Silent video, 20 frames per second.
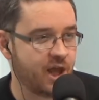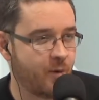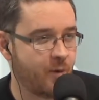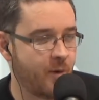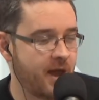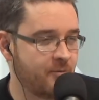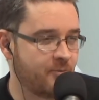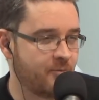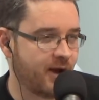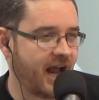You
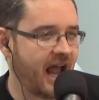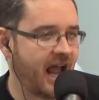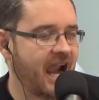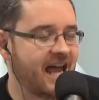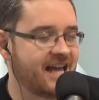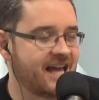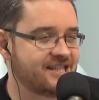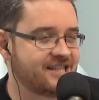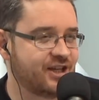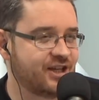went with
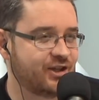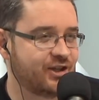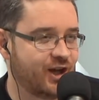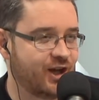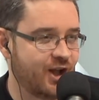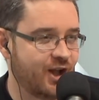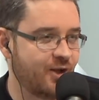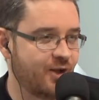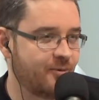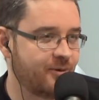classic
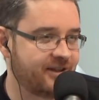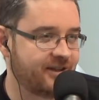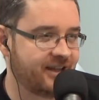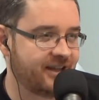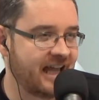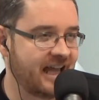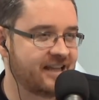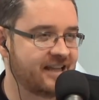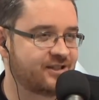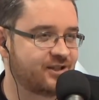Noel with the
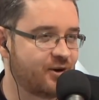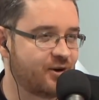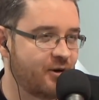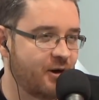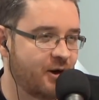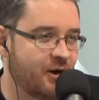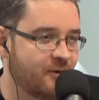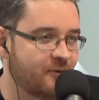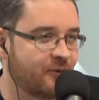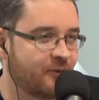Alistair
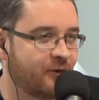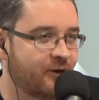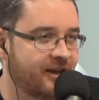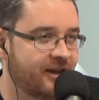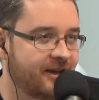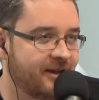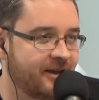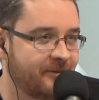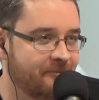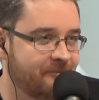over
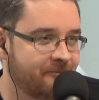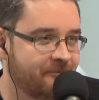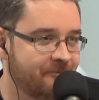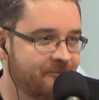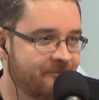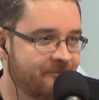him.